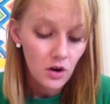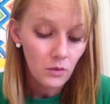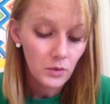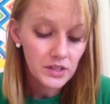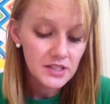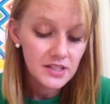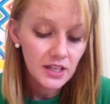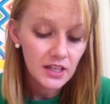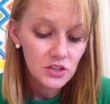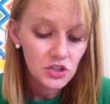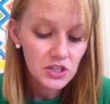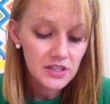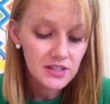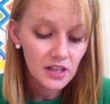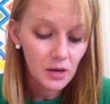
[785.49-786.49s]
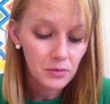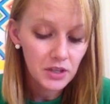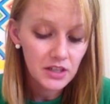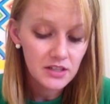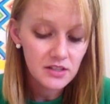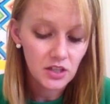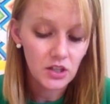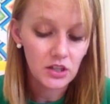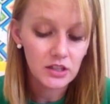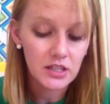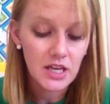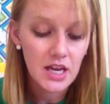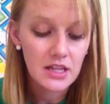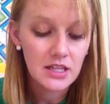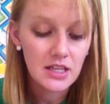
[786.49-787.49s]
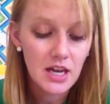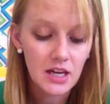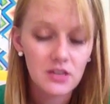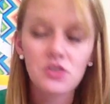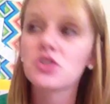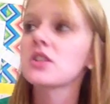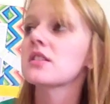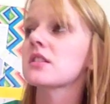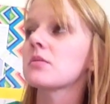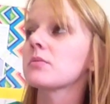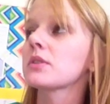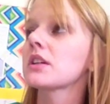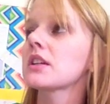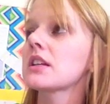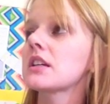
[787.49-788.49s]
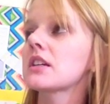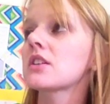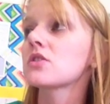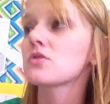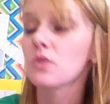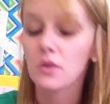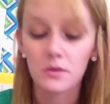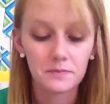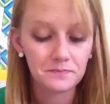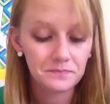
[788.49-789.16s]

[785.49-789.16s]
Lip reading: One second she's sobbing hysterically, and the next she's completely in control.